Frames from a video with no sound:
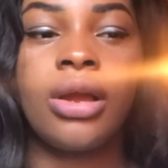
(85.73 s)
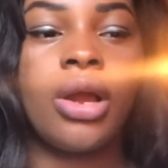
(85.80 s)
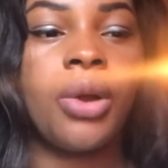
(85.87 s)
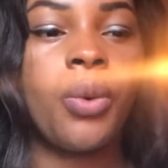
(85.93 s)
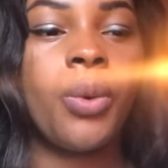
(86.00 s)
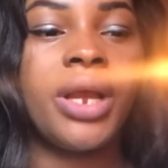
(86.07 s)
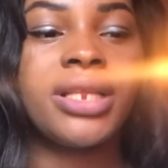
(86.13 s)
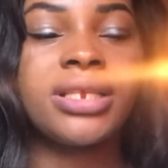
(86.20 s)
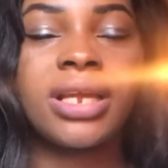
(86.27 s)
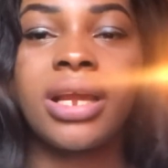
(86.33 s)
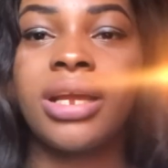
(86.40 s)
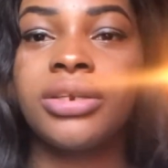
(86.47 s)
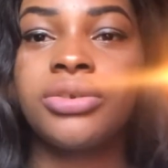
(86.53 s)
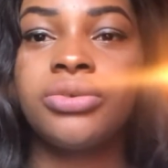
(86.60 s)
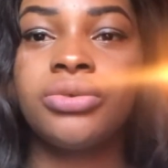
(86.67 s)
white
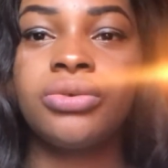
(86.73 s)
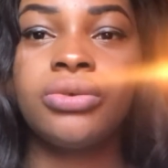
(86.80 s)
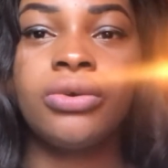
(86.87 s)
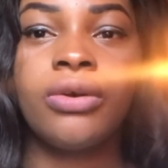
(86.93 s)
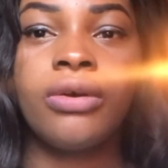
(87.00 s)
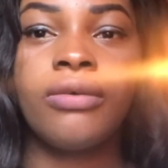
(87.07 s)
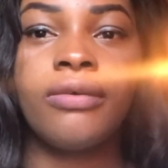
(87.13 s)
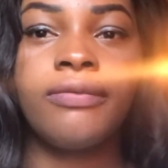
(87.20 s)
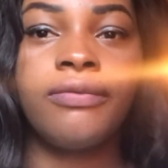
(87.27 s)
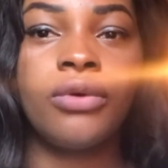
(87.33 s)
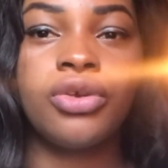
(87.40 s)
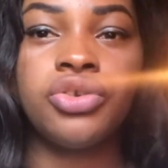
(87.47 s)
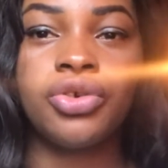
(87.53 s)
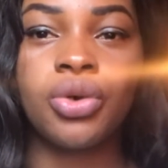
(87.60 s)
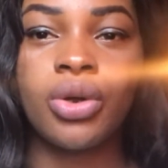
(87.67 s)
candle for
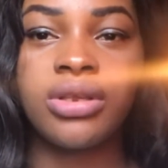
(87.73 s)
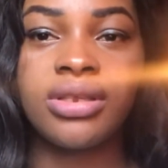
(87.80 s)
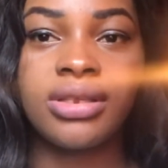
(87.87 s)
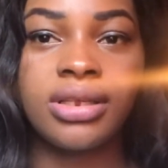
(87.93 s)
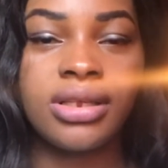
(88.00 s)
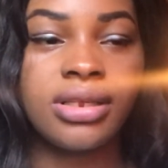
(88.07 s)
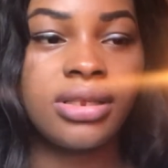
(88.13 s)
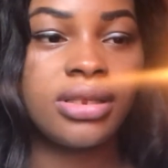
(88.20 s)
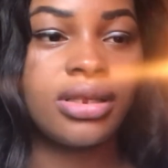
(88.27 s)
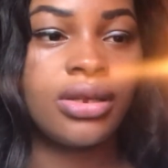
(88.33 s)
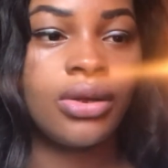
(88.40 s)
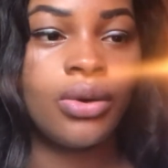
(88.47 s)
justice